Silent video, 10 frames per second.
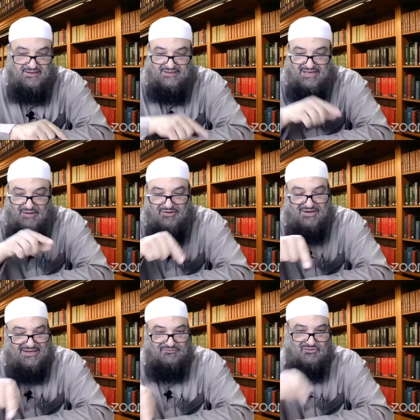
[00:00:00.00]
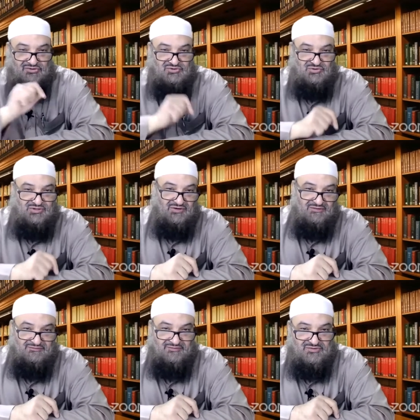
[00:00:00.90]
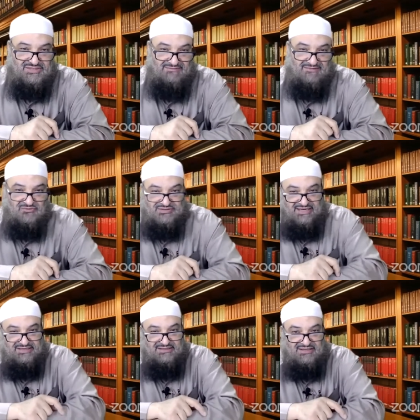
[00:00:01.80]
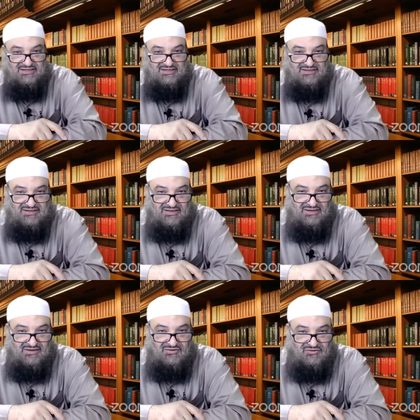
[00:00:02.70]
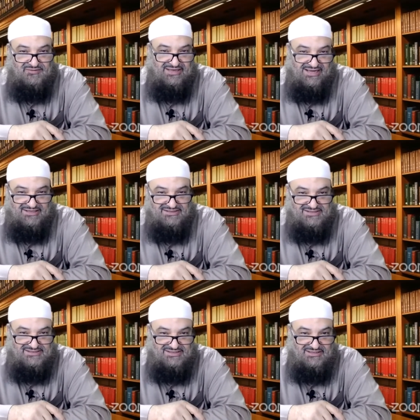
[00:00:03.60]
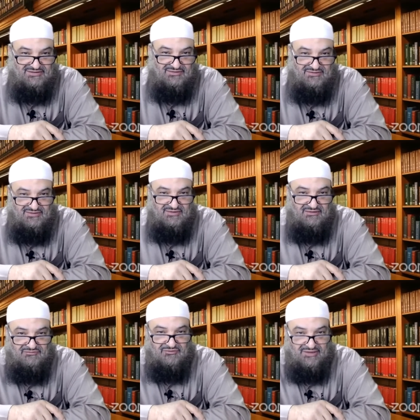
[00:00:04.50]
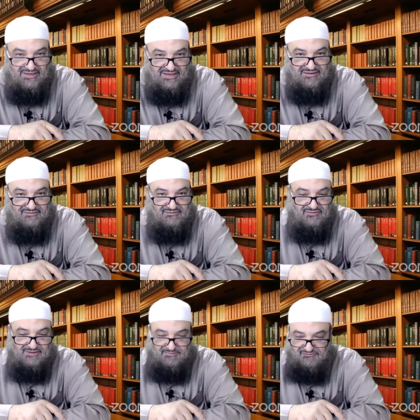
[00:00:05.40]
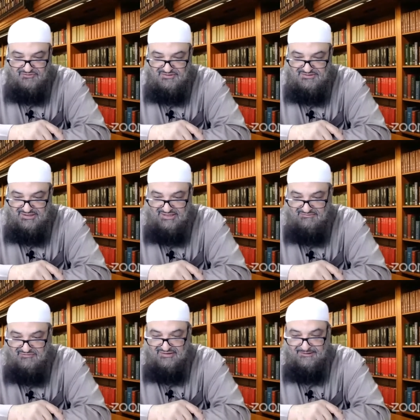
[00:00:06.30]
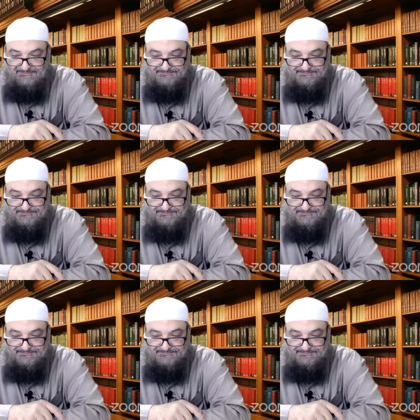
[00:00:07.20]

and now we're going to come to the story of Usama bin Zaid uh, whom he had interceded for her with the prophet sallallahu alaihi wasallam